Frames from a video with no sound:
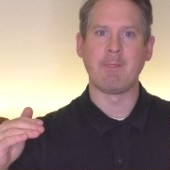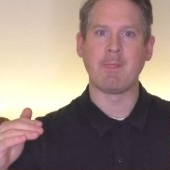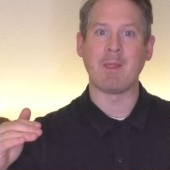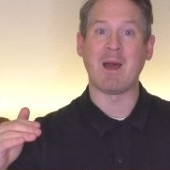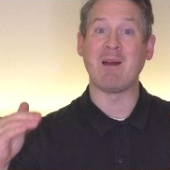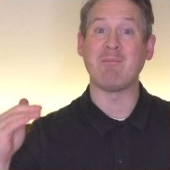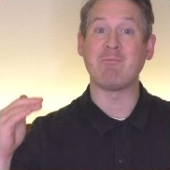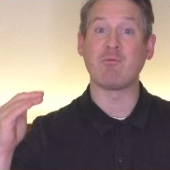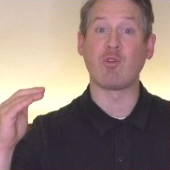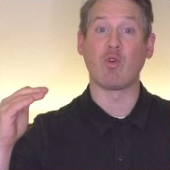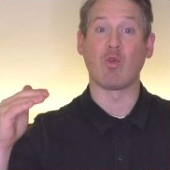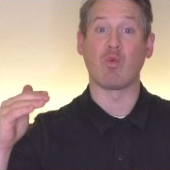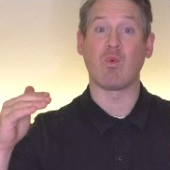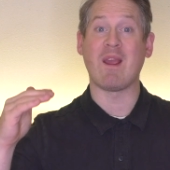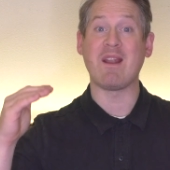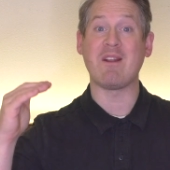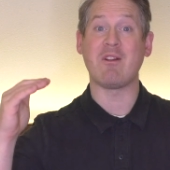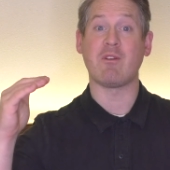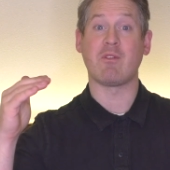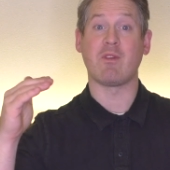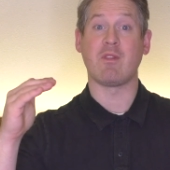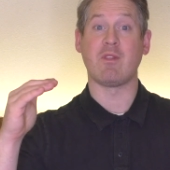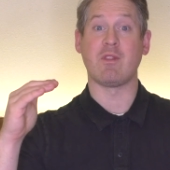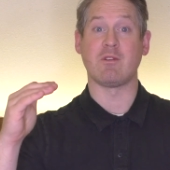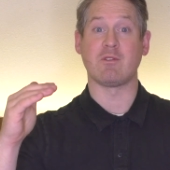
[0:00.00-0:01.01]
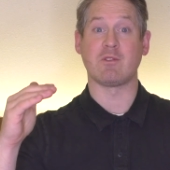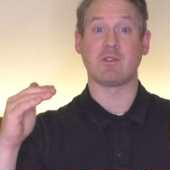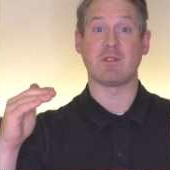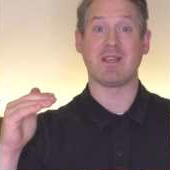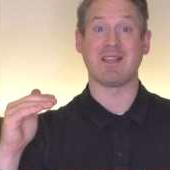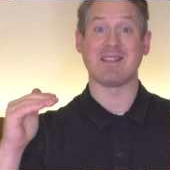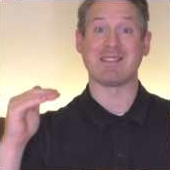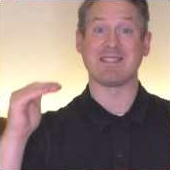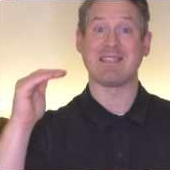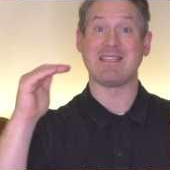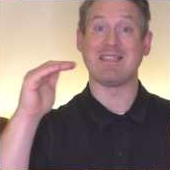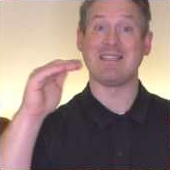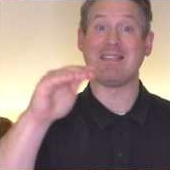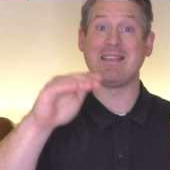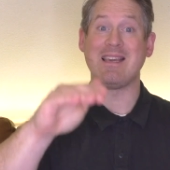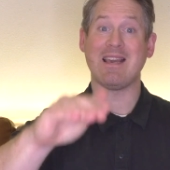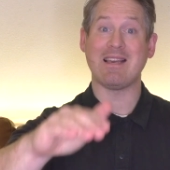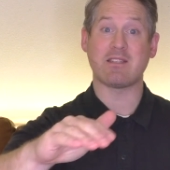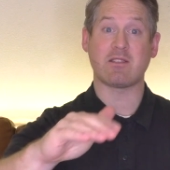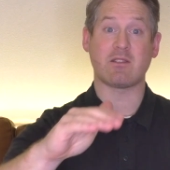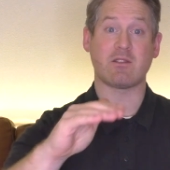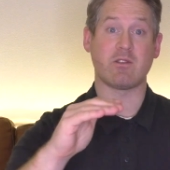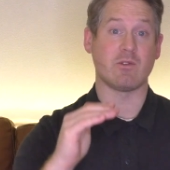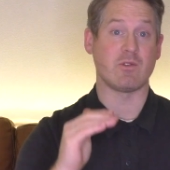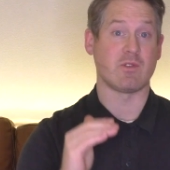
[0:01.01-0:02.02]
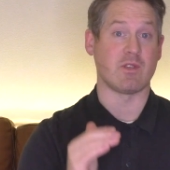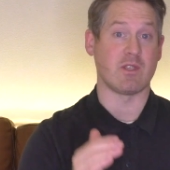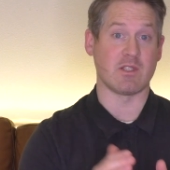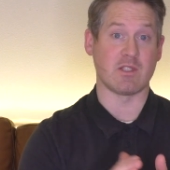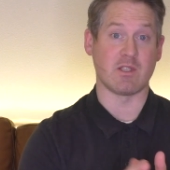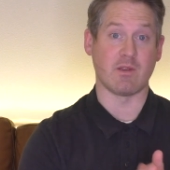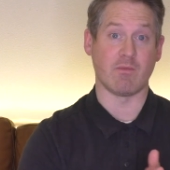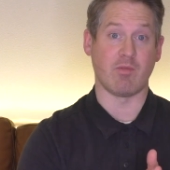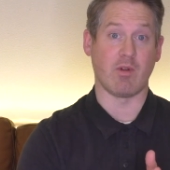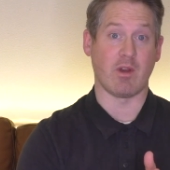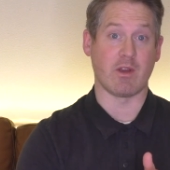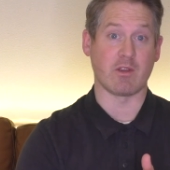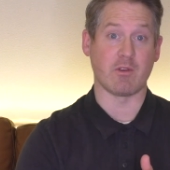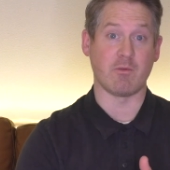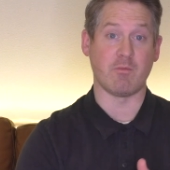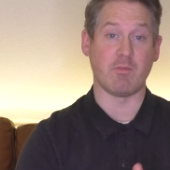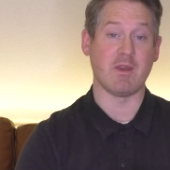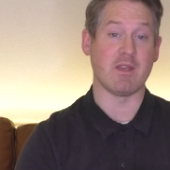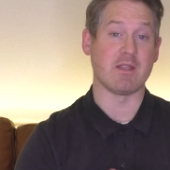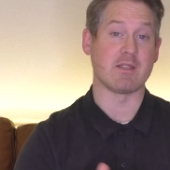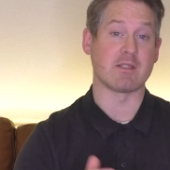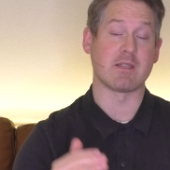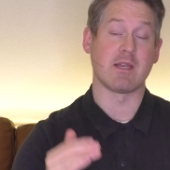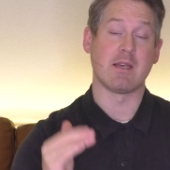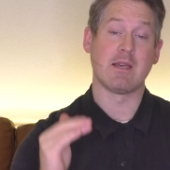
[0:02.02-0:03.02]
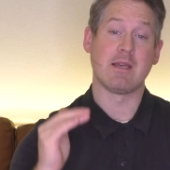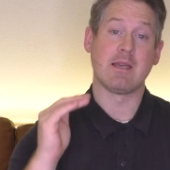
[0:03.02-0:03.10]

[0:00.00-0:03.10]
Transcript: I'm greater than those things. Yes, those things have brought you peace.